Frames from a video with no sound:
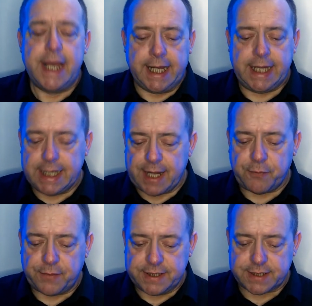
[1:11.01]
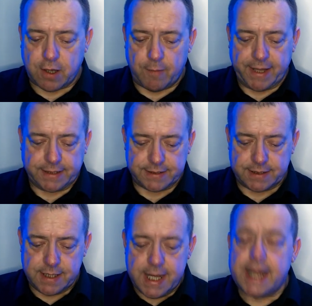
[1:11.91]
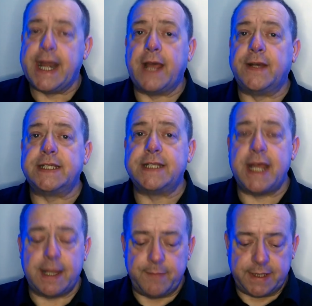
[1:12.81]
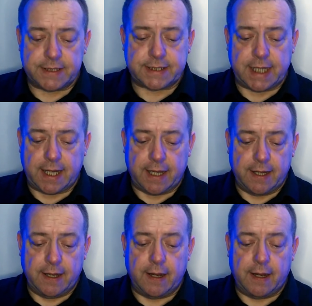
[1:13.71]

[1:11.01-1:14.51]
He left this comment. Now, his name is uh,